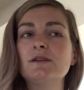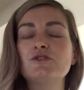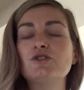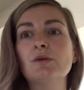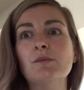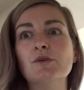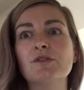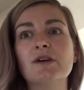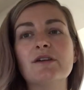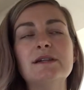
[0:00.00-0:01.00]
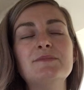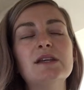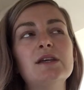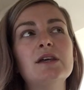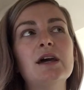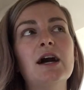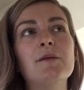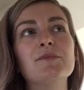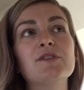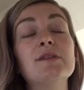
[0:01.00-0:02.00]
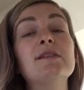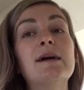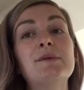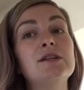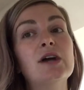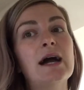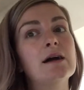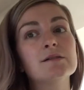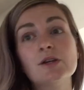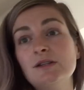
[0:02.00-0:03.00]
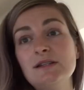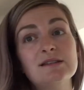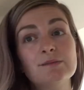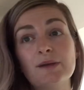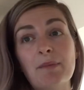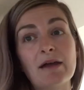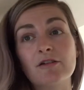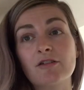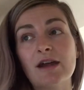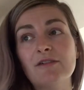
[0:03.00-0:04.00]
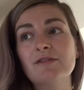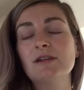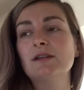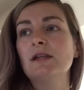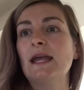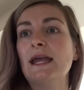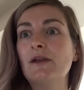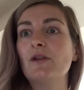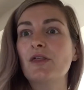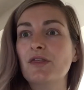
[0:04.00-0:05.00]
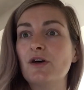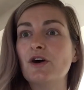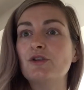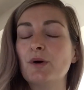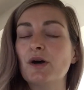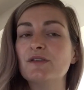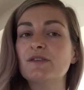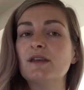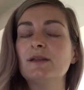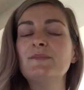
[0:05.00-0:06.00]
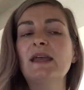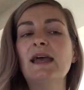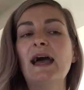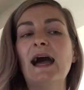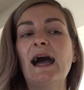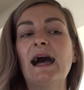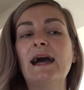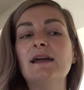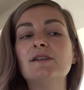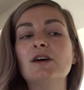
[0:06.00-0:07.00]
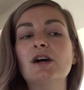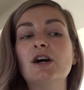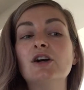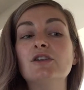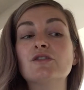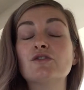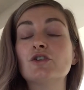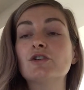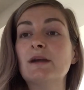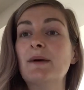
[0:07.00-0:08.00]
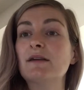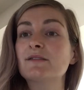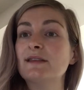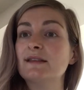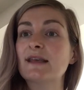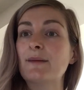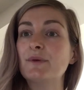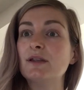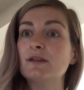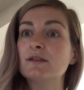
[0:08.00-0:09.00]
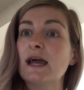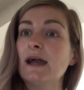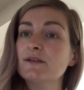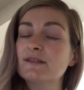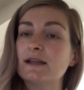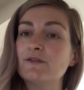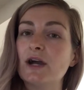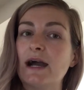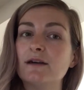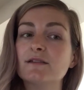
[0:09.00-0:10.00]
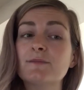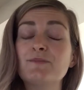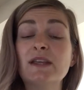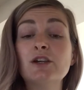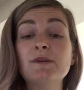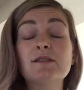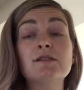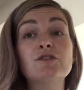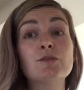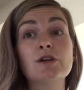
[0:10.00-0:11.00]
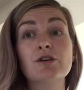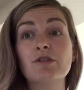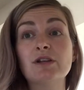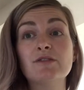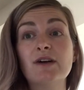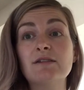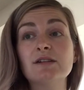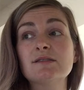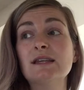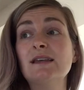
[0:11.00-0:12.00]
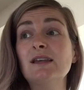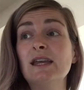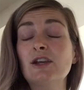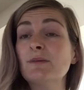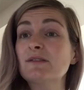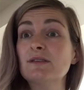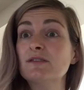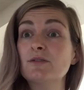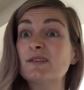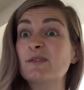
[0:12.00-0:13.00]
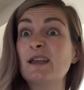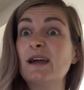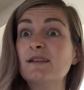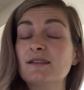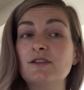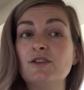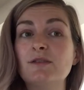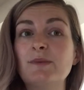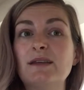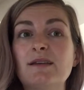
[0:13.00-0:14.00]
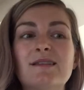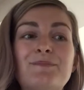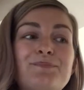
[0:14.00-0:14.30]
2 or more, something that's happened in your house only needs to be a paragraph in third person, and a story about something that's happened outside of your house. It could be something to do with coronavirus. It could be something to do with something else in the news, because